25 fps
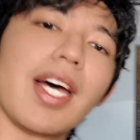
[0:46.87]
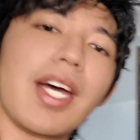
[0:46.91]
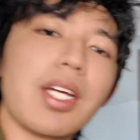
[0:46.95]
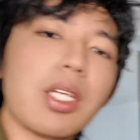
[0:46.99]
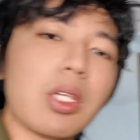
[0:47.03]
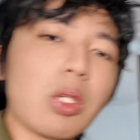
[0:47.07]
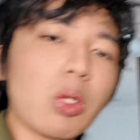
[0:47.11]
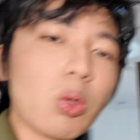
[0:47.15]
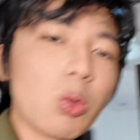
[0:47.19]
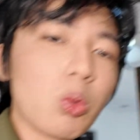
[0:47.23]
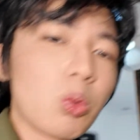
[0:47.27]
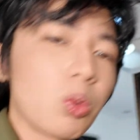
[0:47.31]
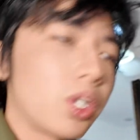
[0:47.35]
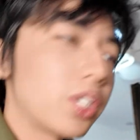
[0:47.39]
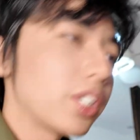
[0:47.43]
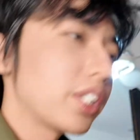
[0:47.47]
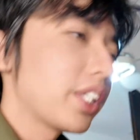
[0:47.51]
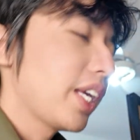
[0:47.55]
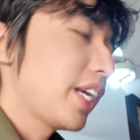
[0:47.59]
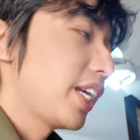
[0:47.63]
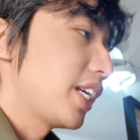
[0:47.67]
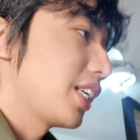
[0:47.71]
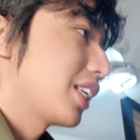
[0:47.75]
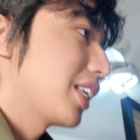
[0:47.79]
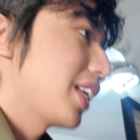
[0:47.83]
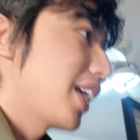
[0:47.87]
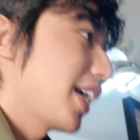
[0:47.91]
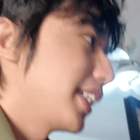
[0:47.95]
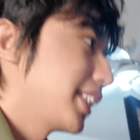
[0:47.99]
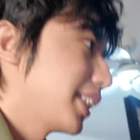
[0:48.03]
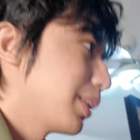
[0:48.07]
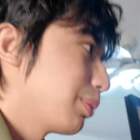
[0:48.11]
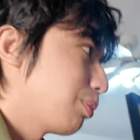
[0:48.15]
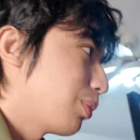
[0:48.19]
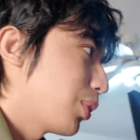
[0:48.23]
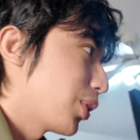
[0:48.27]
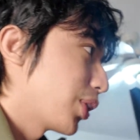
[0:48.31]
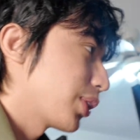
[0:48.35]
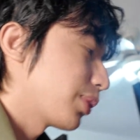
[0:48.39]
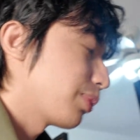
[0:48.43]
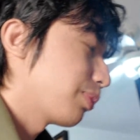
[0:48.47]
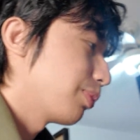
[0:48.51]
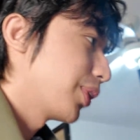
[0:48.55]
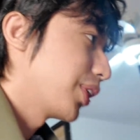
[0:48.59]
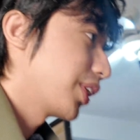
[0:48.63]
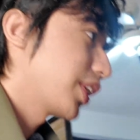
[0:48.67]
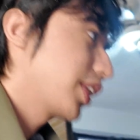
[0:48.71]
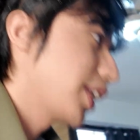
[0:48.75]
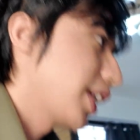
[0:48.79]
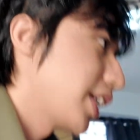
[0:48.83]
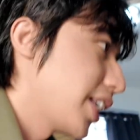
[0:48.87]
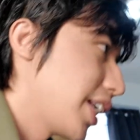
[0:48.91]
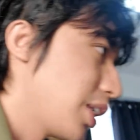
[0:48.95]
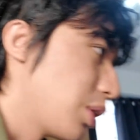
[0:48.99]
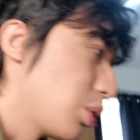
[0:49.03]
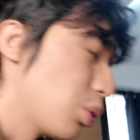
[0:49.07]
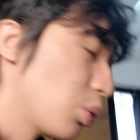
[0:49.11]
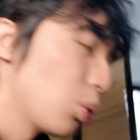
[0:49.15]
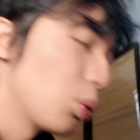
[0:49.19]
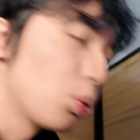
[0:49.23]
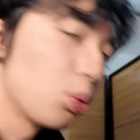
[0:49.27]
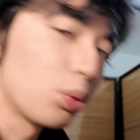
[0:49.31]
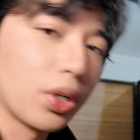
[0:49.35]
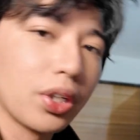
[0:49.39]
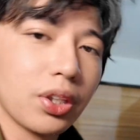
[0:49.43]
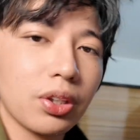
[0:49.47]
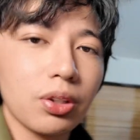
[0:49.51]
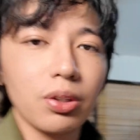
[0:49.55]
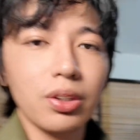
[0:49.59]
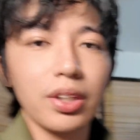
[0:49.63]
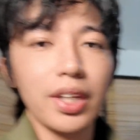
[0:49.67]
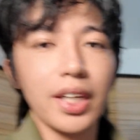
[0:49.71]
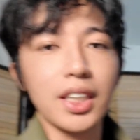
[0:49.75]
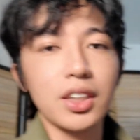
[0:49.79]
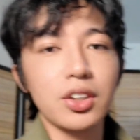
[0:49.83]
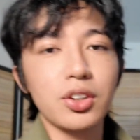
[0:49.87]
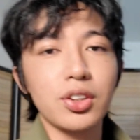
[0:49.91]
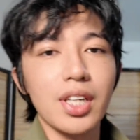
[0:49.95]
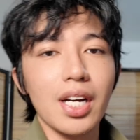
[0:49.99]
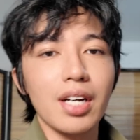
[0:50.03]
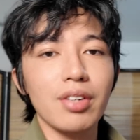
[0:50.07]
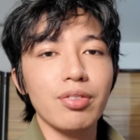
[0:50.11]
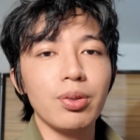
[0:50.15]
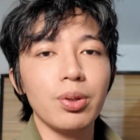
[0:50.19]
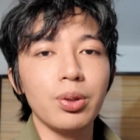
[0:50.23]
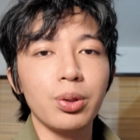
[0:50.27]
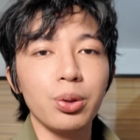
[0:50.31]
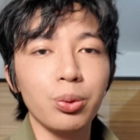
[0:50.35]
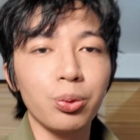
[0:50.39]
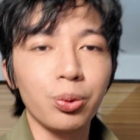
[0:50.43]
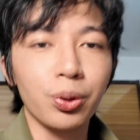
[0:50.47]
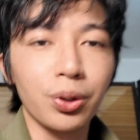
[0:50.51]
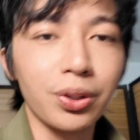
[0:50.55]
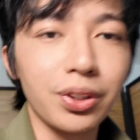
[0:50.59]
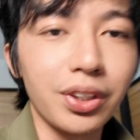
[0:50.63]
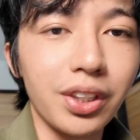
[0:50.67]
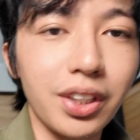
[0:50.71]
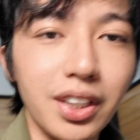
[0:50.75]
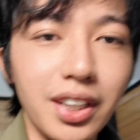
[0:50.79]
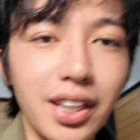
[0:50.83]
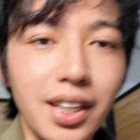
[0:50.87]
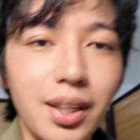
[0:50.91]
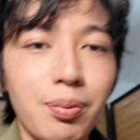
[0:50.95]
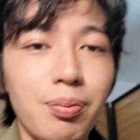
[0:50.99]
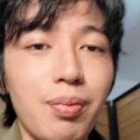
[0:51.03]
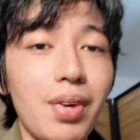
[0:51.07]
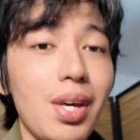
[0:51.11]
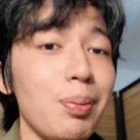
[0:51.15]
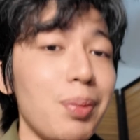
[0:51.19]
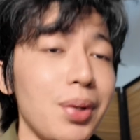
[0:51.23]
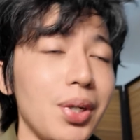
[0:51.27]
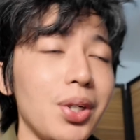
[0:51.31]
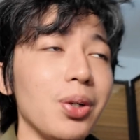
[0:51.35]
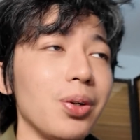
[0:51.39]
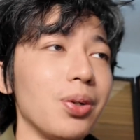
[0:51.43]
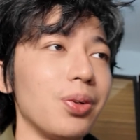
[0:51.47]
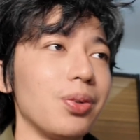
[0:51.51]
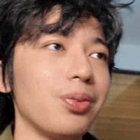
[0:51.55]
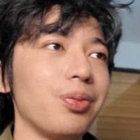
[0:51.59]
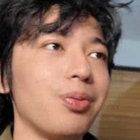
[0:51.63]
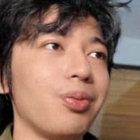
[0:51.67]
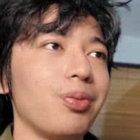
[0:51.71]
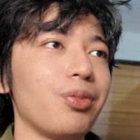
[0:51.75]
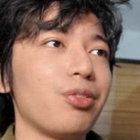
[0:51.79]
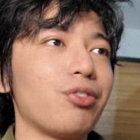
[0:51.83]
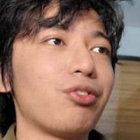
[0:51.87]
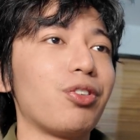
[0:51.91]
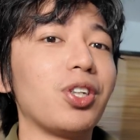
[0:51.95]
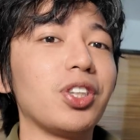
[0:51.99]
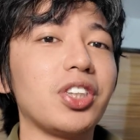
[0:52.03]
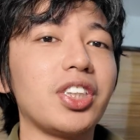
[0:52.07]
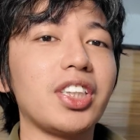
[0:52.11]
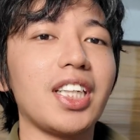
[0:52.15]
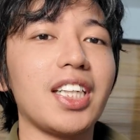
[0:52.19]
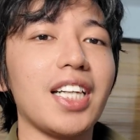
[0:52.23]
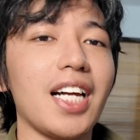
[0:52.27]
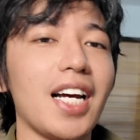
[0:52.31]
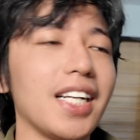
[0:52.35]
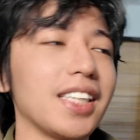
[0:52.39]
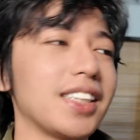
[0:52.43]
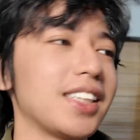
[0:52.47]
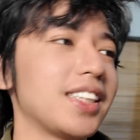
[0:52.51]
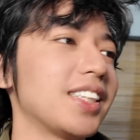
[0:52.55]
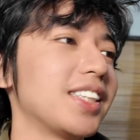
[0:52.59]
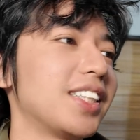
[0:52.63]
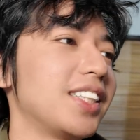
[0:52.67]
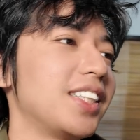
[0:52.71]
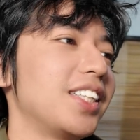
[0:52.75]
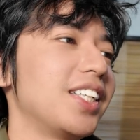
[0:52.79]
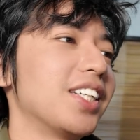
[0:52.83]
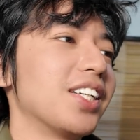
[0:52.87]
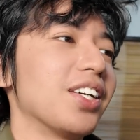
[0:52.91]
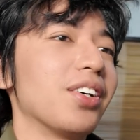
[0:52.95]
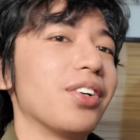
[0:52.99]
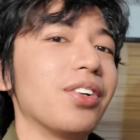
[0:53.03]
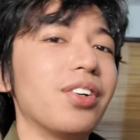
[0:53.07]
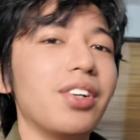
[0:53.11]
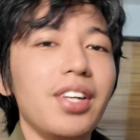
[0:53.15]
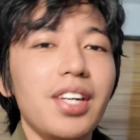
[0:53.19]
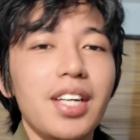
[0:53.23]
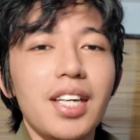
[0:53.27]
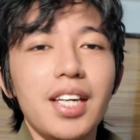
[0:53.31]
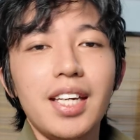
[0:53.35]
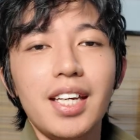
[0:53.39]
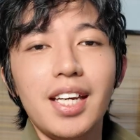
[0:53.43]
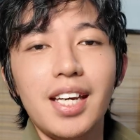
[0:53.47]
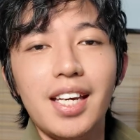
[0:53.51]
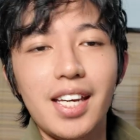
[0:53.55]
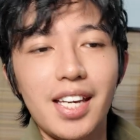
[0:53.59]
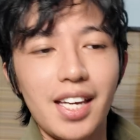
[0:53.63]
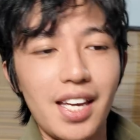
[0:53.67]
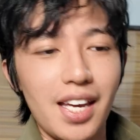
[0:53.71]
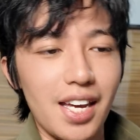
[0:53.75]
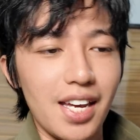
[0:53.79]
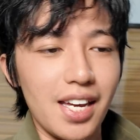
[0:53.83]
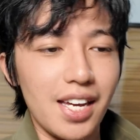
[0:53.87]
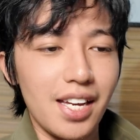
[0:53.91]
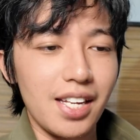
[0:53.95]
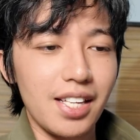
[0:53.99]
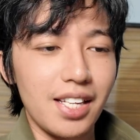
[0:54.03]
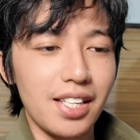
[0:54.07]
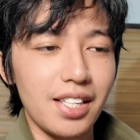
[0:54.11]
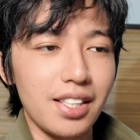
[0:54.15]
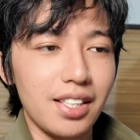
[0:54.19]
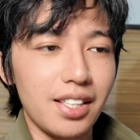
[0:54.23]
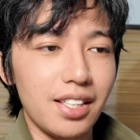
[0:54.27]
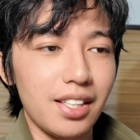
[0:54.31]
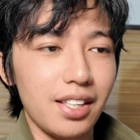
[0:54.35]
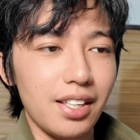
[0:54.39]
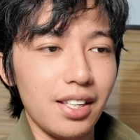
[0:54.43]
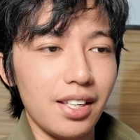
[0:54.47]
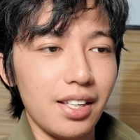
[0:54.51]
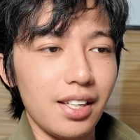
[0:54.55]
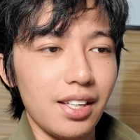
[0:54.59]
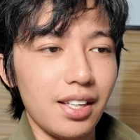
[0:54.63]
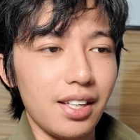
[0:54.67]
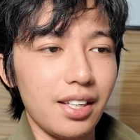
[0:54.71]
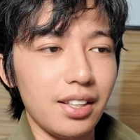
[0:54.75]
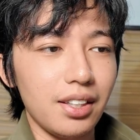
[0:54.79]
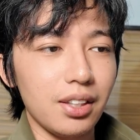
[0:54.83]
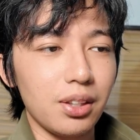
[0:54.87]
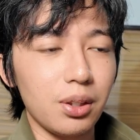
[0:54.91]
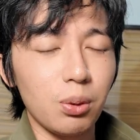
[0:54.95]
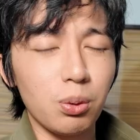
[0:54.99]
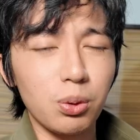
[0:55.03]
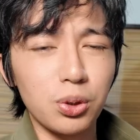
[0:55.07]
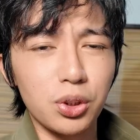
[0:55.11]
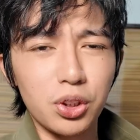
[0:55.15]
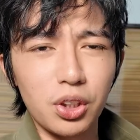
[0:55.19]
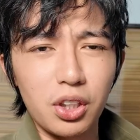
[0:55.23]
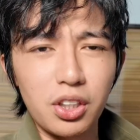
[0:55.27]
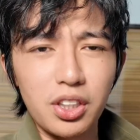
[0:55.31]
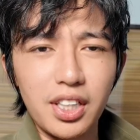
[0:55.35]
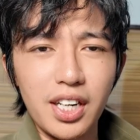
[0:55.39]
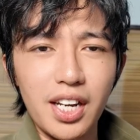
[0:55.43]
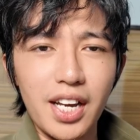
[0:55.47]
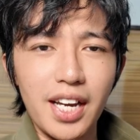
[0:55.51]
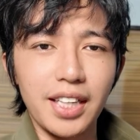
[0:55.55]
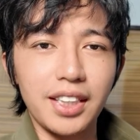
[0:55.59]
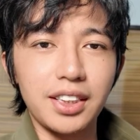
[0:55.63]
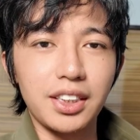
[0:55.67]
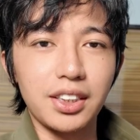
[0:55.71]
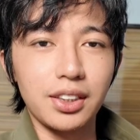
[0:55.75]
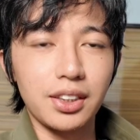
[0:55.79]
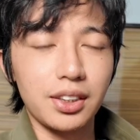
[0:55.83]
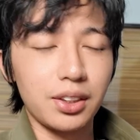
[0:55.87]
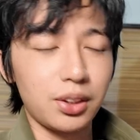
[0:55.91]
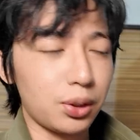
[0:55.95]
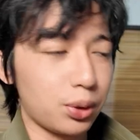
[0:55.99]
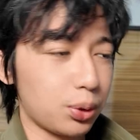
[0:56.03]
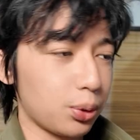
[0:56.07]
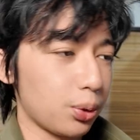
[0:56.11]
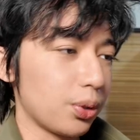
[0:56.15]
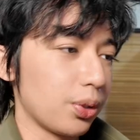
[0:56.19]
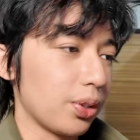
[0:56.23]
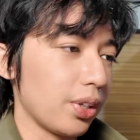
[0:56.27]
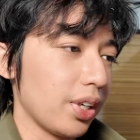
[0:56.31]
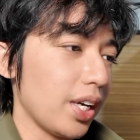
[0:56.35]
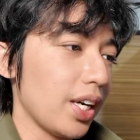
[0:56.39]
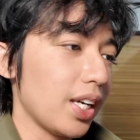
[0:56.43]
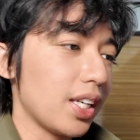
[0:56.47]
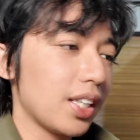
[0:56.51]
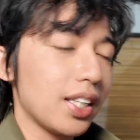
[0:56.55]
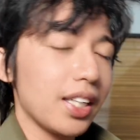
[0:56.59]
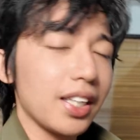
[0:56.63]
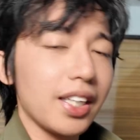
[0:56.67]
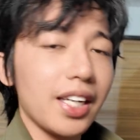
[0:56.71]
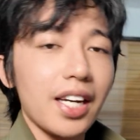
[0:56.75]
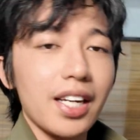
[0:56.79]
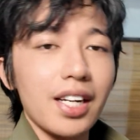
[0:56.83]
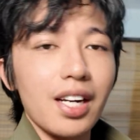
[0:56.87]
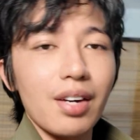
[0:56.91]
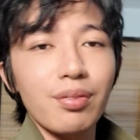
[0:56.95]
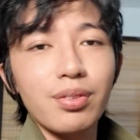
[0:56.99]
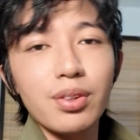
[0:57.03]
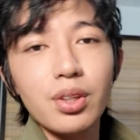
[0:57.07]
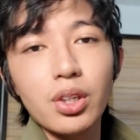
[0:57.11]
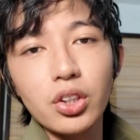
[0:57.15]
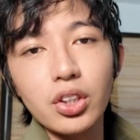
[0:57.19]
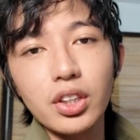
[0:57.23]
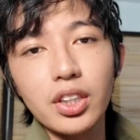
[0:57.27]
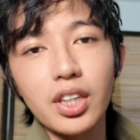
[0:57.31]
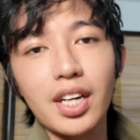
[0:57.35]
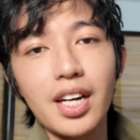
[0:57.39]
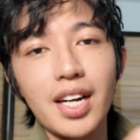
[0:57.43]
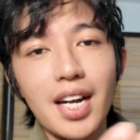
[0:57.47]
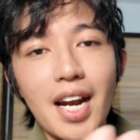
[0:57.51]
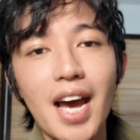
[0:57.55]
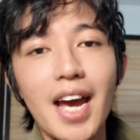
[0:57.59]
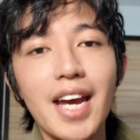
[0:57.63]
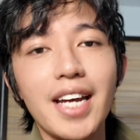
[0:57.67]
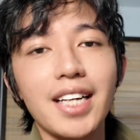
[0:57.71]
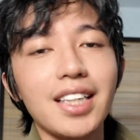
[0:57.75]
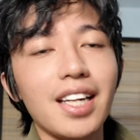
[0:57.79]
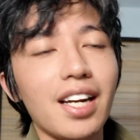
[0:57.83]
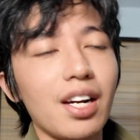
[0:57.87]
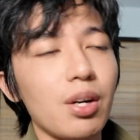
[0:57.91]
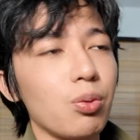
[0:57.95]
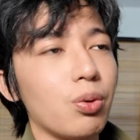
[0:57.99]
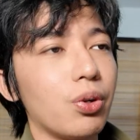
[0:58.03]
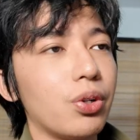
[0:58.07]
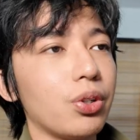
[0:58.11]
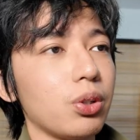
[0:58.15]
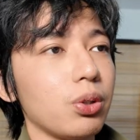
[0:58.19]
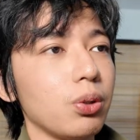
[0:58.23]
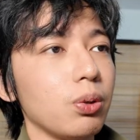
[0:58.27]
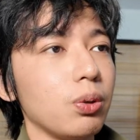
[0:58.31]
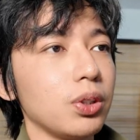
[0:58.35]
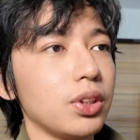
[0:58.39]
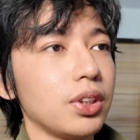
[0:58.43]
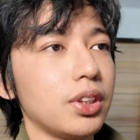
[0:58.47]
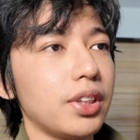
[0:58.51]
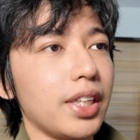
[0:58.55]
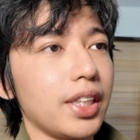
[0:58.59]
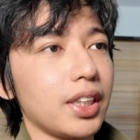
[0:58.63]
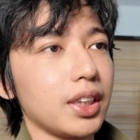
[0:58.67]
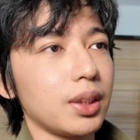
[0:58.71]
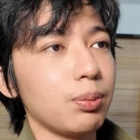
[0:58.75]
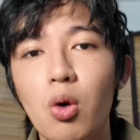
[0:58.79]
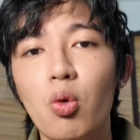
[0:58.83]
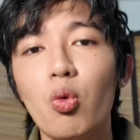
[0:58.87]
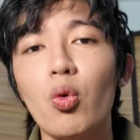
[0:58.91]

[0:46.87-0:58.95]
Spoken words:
I do want a nice apartment and I do want to like travel the world and like maybe go first class. And those are nice, sure. And again, I'm not denying that I want those things.